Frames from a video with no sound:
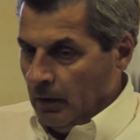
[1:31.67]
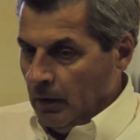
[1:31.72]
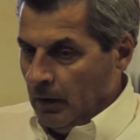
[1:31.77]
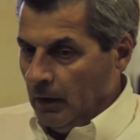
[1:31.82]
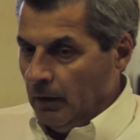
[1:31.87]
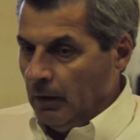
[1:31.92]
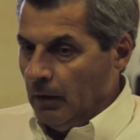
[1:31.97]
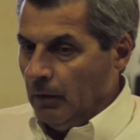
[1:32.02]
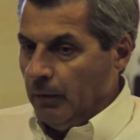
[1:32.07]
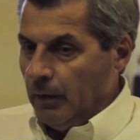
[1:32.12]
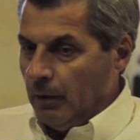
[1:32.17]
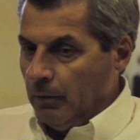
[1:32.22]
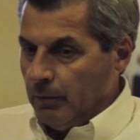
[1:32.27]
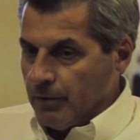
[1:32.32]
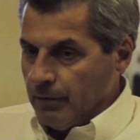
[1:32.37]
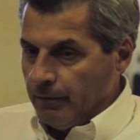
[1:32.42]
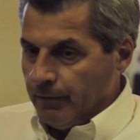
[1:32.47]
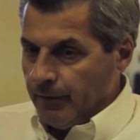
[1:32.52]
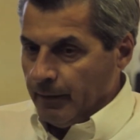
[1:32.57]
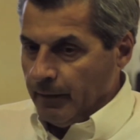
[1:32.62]
It
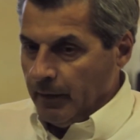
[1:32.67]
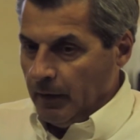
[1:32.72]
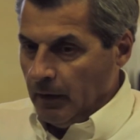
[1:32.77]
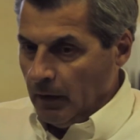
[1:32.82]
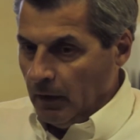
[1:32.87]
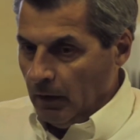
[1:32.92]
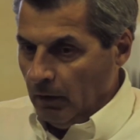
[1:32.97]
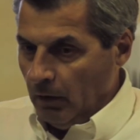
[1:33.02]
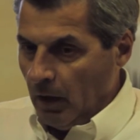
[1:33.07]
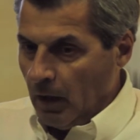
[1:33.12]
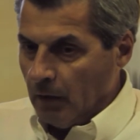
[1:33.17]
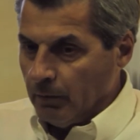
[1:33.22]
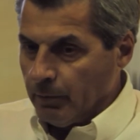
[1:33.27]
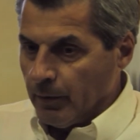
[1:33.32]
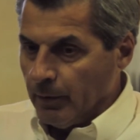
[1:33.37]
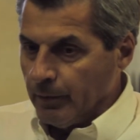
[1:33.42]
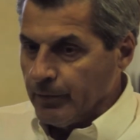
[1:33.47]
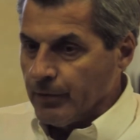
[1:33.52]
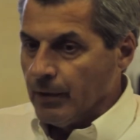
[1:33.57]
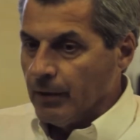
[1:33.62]
was a very long
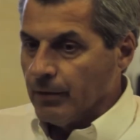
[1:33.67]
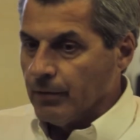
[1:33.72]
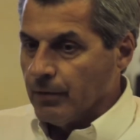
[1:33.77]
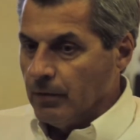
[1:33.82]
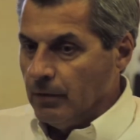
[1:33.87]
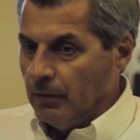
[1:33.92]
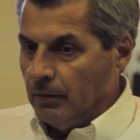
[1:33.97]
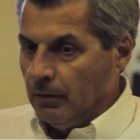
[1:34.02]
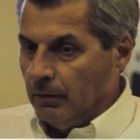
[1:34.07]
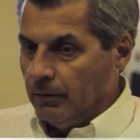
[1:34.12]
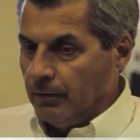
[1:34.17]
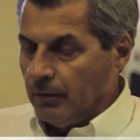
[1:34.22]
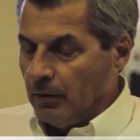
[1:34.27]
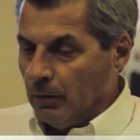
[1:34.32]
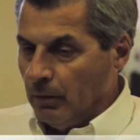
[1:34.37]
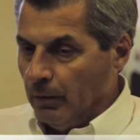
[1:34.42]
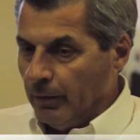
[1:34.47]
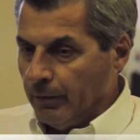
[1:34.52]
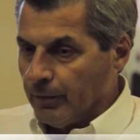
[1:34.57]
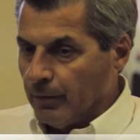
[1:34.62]
process to
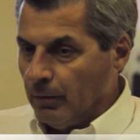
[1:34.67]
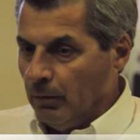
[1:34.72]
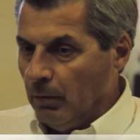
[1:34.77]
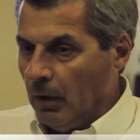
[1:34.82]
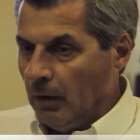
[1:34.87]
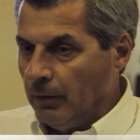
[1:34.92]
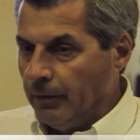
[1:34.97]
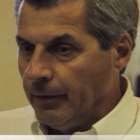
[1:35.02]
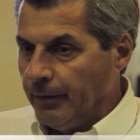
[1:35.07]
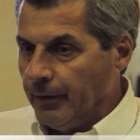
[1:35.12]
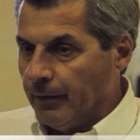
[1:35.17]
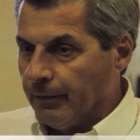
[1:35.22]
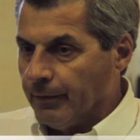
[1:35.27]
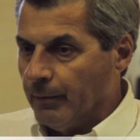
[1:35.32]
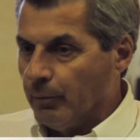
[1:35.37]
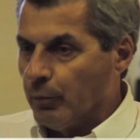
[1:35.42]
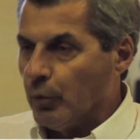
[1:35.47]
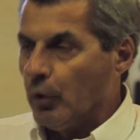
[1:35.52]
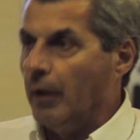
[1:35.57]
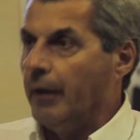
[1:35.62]
go through all the
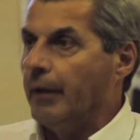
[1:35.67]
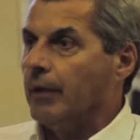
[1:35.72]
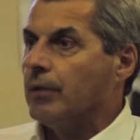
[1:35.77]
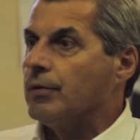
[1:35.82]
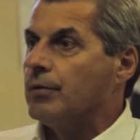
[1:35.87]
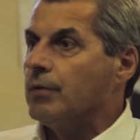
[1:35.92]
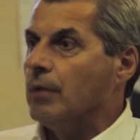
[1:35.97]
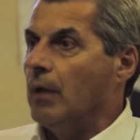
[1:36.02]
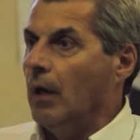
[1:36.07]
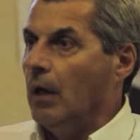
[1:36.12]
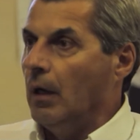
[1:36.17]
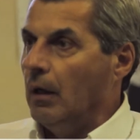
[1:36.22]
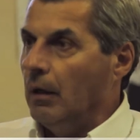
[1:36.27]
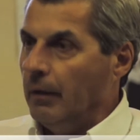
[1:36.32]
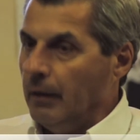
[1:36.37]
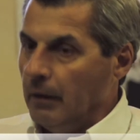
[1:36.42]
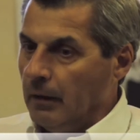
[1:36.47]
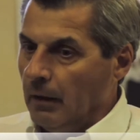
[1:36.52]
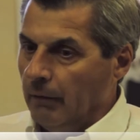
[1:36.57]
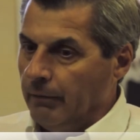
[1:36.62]
different products.
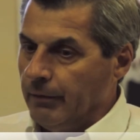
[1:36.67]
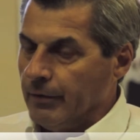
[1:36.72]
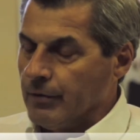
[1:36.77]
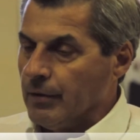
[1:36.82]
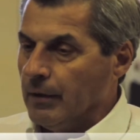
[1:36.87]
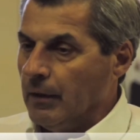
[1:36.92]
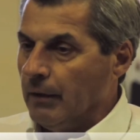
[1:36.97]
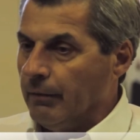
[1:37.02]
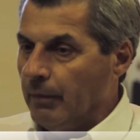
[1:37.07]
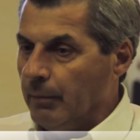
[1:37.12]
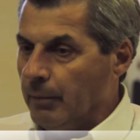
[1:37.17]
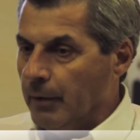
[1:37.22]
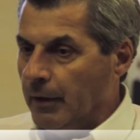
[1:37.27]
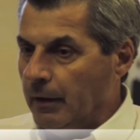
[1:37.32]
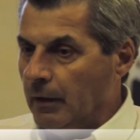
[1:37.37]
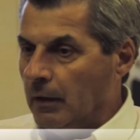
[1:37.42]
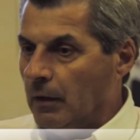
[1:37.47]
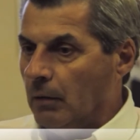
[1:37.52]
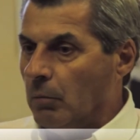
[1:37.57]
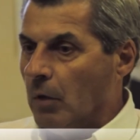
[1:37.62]
Obviously,
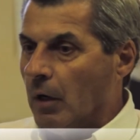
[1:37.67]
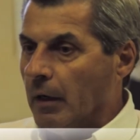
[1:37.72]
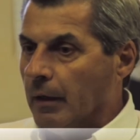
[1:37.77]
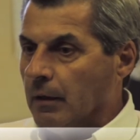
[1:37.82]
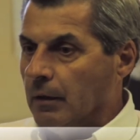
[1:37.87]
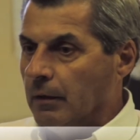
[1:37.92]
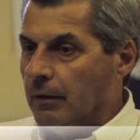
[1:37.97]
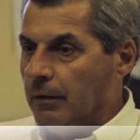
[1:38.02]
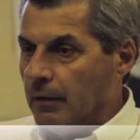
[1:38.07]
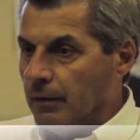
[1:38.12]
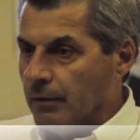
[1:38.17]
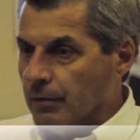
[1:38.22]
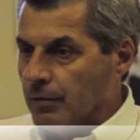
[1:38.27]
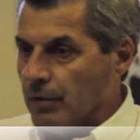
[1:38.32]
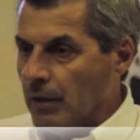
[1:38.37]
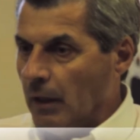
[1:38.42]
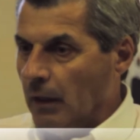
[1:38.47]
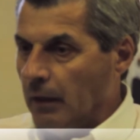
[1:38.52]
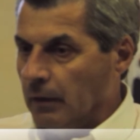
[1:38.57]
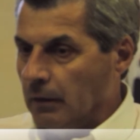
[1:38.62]
everybody in the market that's
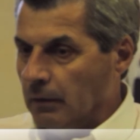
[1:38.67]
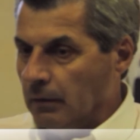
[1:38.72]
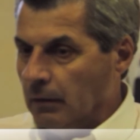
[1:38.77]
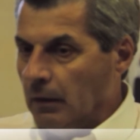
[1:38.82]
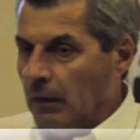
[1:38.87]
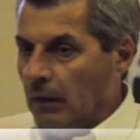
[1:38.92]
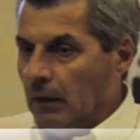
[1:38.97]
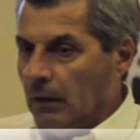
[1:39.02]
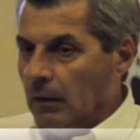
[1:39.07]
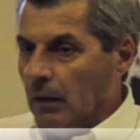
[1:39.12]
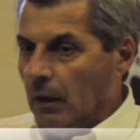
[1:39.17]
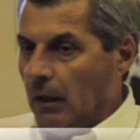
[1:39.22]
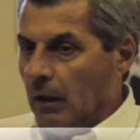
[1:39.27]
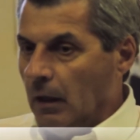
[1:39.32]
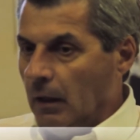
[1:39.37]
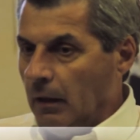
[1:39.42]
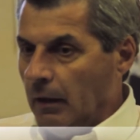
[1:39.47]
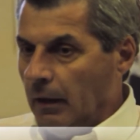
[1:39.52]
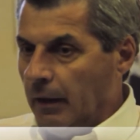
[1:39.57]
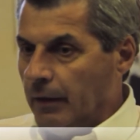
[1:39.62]
selling
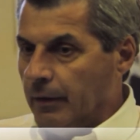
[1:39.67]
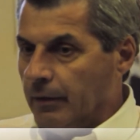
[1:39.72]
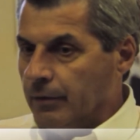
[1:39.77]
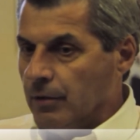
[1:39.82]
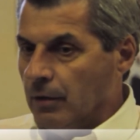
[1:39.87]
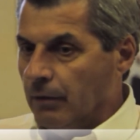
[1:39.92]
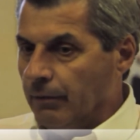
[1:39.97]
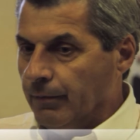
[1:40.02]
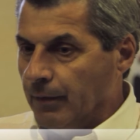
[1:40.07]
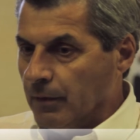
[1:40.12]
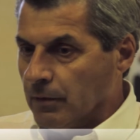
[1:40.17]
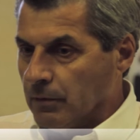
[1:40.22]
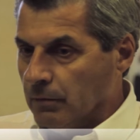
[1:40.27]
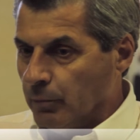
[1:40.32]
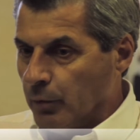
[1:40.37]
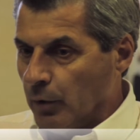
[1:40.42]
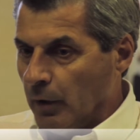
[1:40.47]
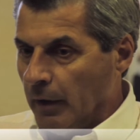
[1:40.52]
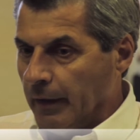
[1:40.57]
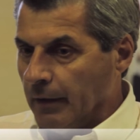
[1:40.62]
energy
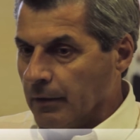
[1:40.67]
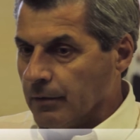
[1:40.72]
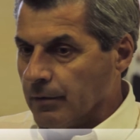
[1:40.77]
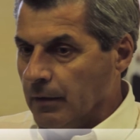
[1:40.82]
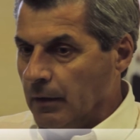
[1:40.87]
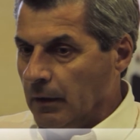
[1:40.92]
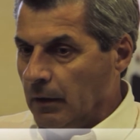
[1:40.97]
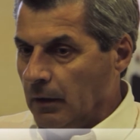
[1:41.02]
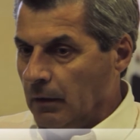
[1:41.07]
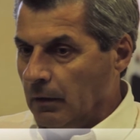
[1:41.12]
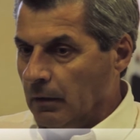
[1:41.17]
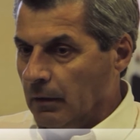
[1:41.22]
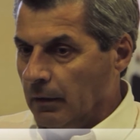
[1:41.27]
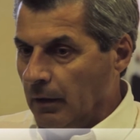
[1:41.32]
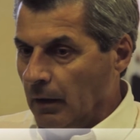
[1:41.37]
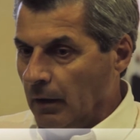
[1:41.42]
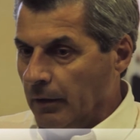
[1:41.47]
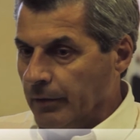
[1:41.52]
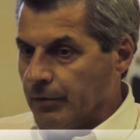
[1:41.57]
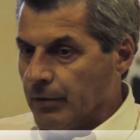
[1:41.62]
efficient products, they
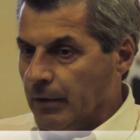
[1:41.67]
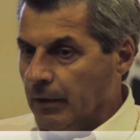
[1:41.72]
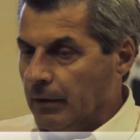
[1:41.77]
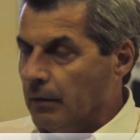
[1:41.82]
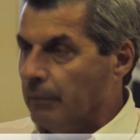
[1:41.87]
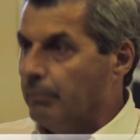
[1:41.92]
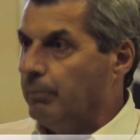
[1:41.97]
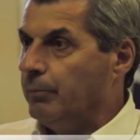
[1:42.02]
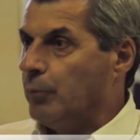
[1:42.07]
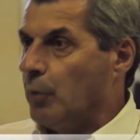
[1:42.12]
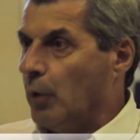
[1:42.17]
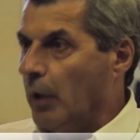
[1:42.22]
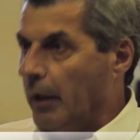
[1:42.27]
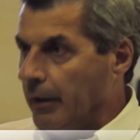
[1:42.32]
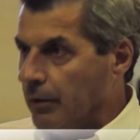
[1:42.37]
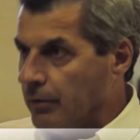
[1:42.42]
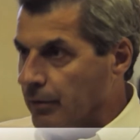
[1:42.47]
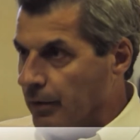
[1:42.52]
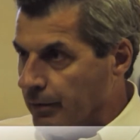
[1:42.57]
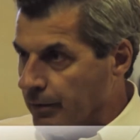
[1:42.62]
all say their
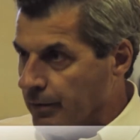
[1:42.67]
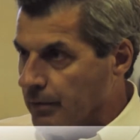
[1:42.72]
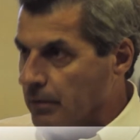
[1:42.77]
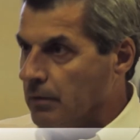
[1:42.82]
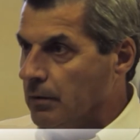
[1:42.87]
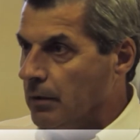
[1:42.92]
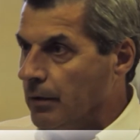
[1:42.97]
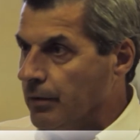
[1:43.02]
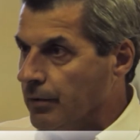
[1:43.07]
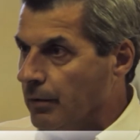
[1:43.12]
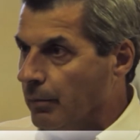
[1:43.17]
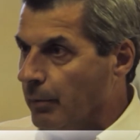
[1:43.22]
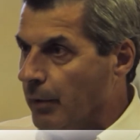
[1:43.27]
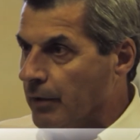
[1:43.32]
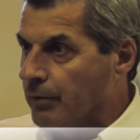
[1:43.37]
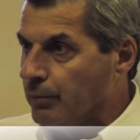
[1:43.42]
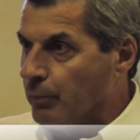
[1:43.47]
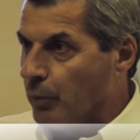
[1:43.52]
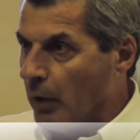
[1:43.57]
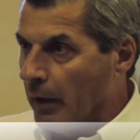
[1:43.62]
products is the
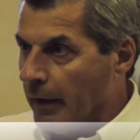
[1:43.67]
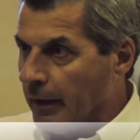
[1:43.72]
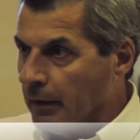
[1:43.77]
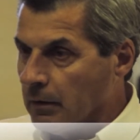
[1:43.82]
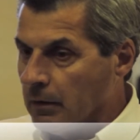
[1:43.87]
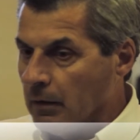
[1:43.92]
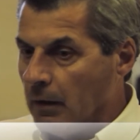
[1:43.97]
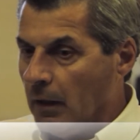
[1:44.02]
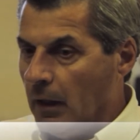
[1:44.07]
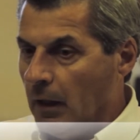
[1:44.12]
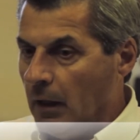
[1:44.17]
best product.